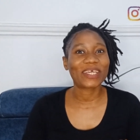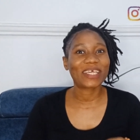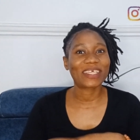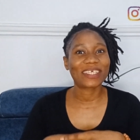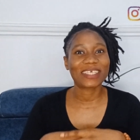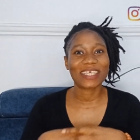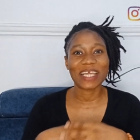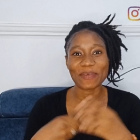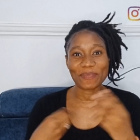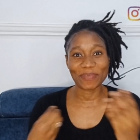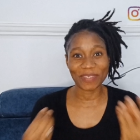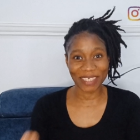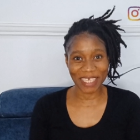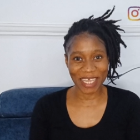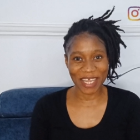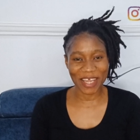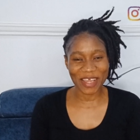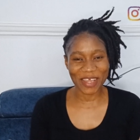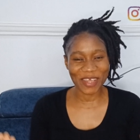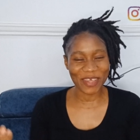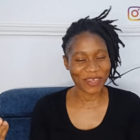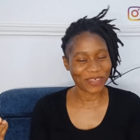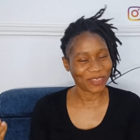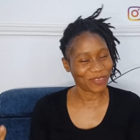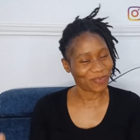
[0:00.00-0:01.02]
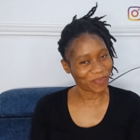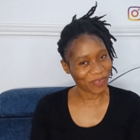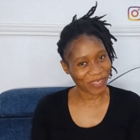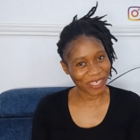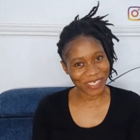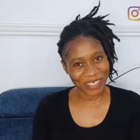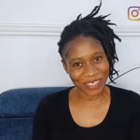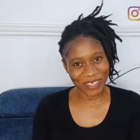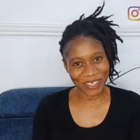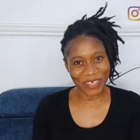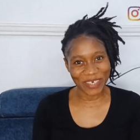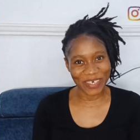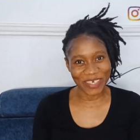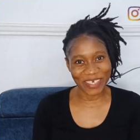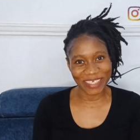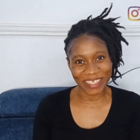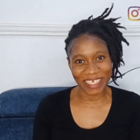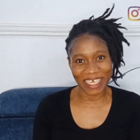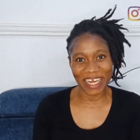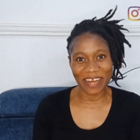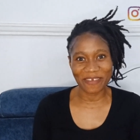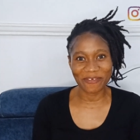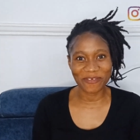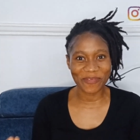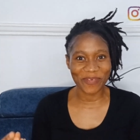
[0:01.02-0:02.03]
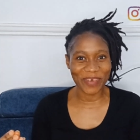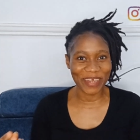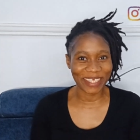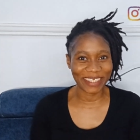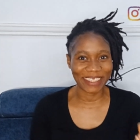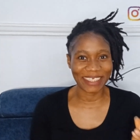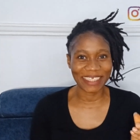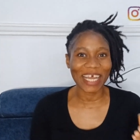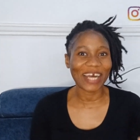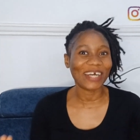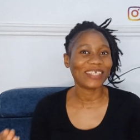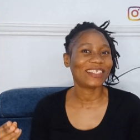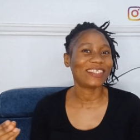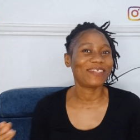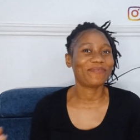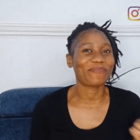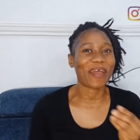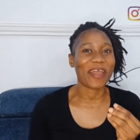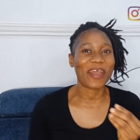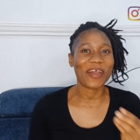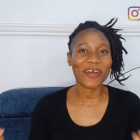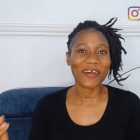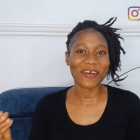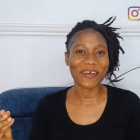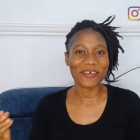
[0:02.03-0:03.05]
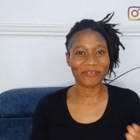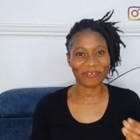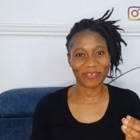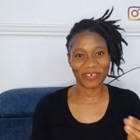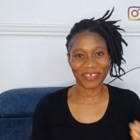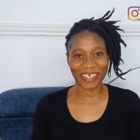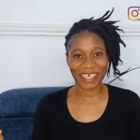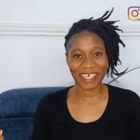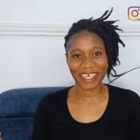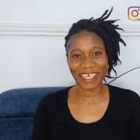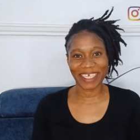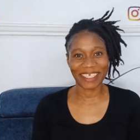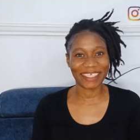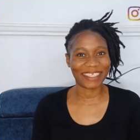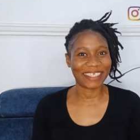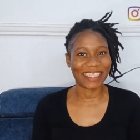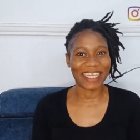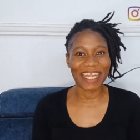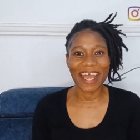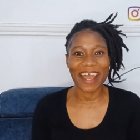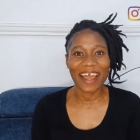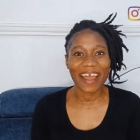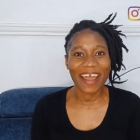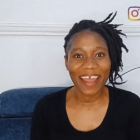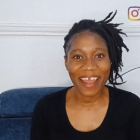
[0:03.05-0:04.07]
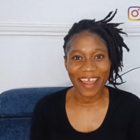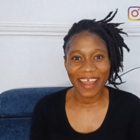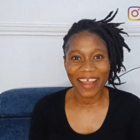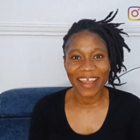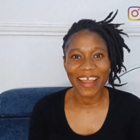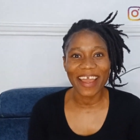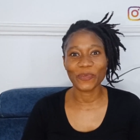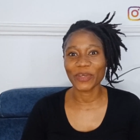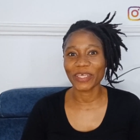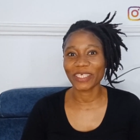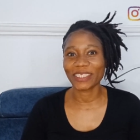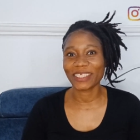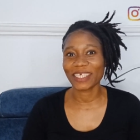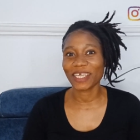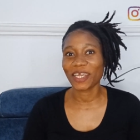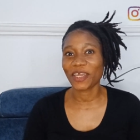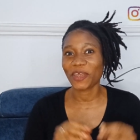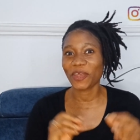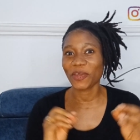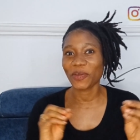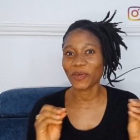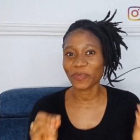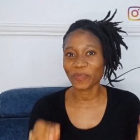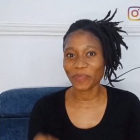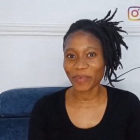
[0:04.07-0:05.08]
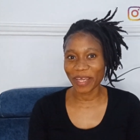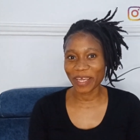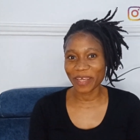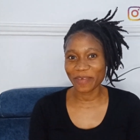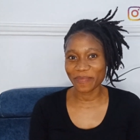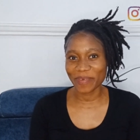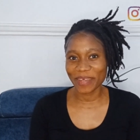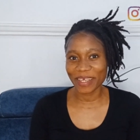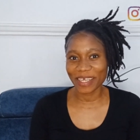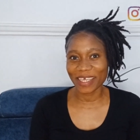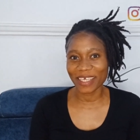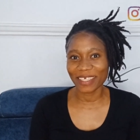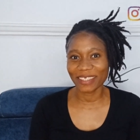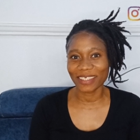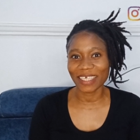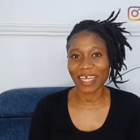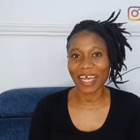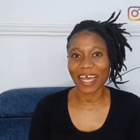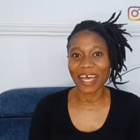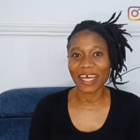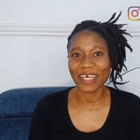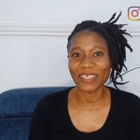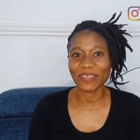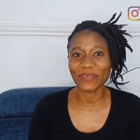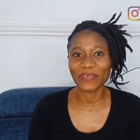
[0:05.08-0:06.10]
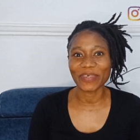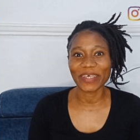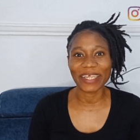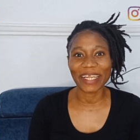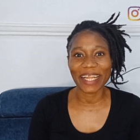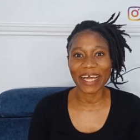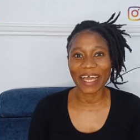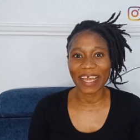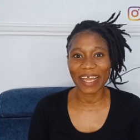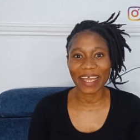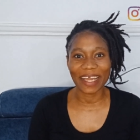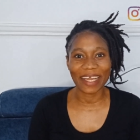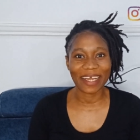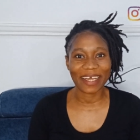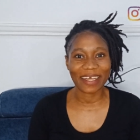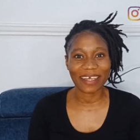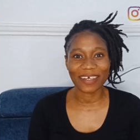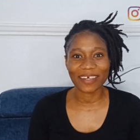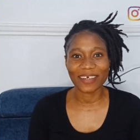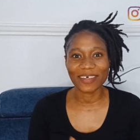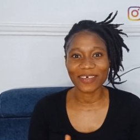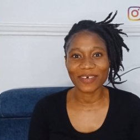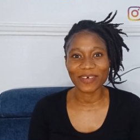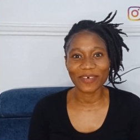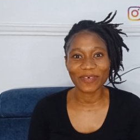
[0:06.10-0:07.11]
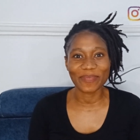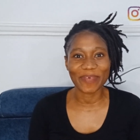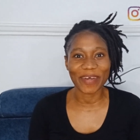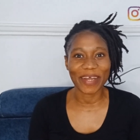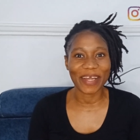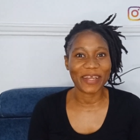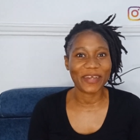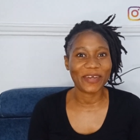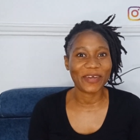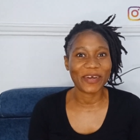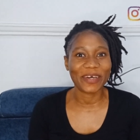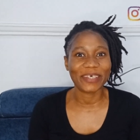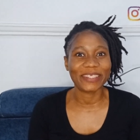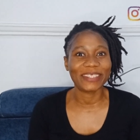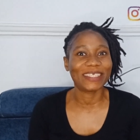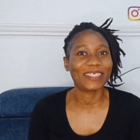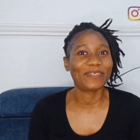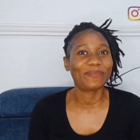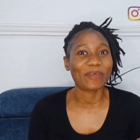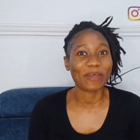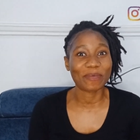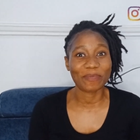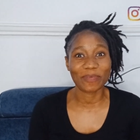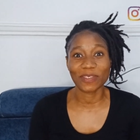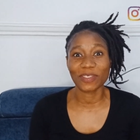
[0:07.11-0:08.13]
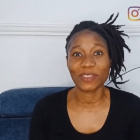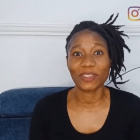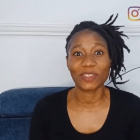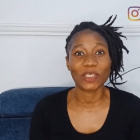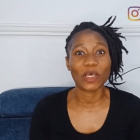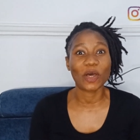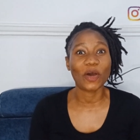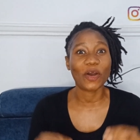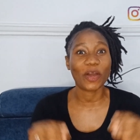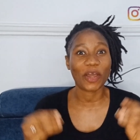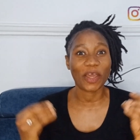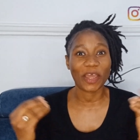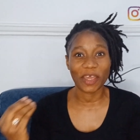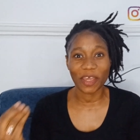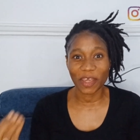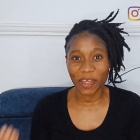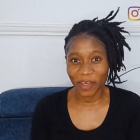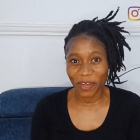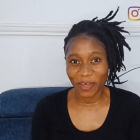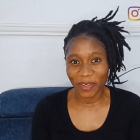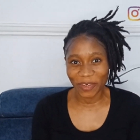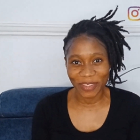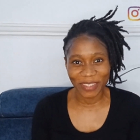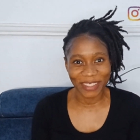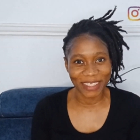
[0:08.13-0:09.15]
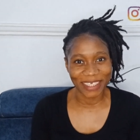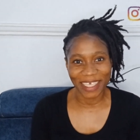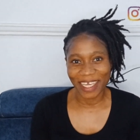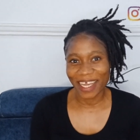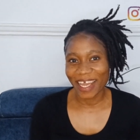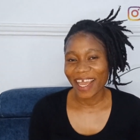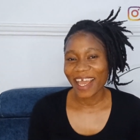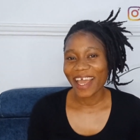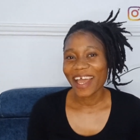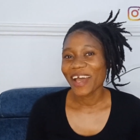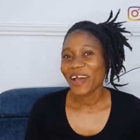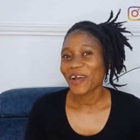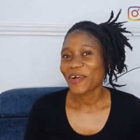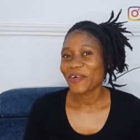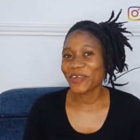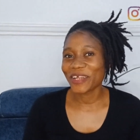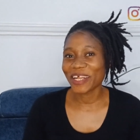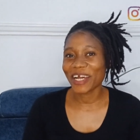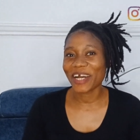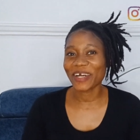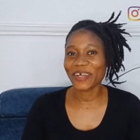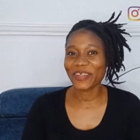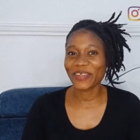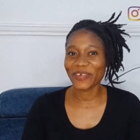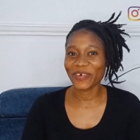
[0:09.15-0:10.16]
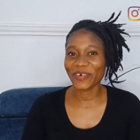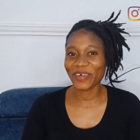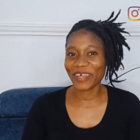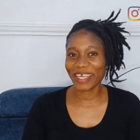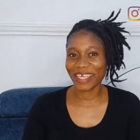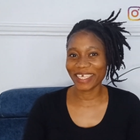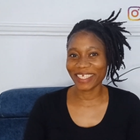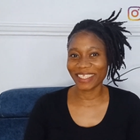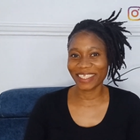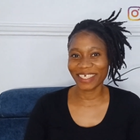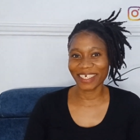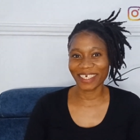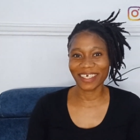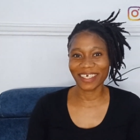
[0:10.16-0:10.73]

keep seeing cute pictures and everybody shouting my ovaries. Like, we see cute babies and we're like, oh my god, this baby is so cute, without knowing